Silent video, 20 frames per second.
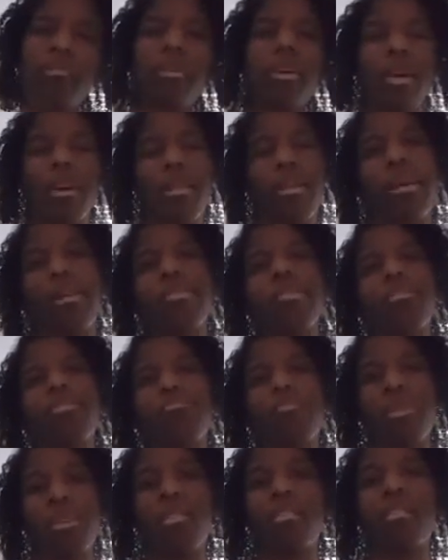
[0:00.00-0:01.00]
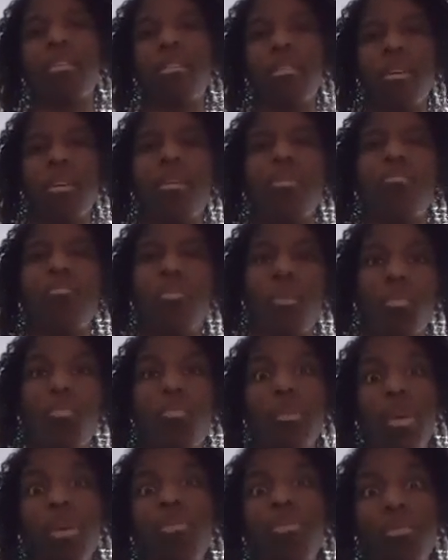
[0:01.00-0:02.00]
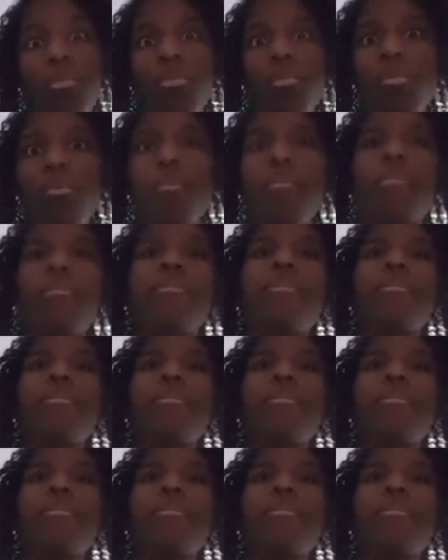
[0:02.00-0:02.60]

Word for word: yeah, that's basically what we do.